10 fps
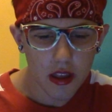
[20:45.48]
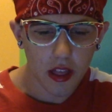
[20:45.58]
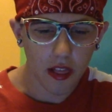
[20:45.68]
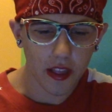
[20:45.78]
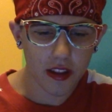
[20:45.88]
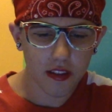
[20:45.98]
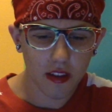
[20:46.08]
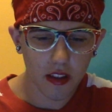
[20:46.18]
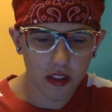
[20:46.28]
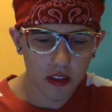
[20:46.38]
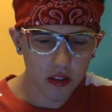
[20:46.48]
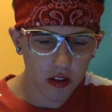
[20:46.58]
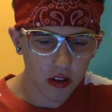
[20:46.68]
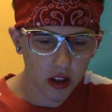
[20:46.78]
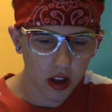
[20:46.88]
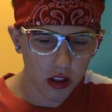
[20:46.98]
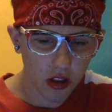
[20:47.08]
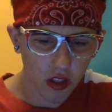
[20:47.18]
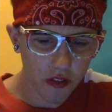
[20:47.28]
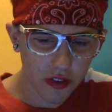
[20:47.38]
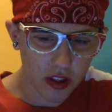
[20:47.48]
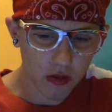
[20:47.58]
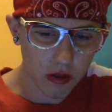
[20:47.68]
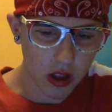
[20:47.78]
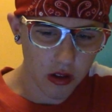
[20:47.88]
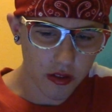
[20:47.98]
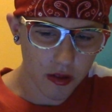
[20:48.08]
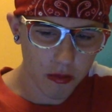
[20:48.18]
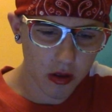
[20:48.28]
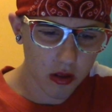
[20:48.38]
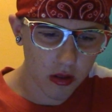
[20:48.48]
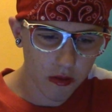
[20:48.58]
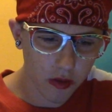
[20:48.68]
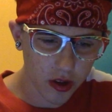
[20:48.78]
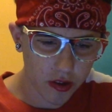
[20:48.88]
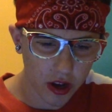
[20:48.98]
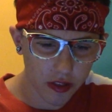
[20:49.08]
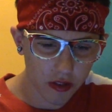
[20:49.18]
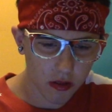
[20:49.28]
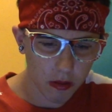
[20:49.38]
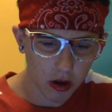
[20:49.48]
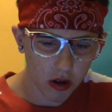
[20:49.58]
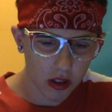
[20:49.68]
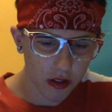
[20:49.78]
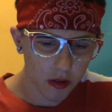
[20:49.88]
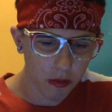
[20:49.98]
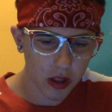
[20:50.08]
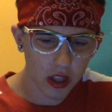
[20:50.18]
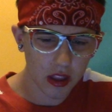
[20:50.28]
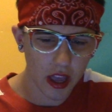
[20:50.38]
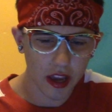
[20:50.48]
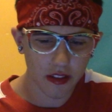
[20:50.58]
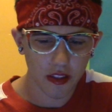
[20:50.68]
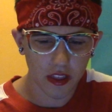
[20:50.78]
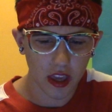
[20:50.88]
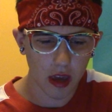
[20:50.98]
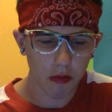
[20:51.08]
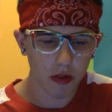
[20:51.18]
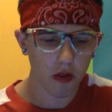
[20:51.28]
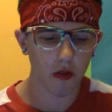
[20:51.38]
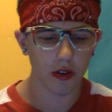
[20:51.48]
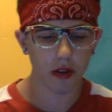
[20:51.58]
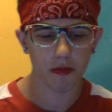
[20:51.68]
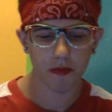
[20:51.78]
A light suddenly turned on and all the vests went out. Someone's voice cried to the speaker announcing we need to exit the game was over.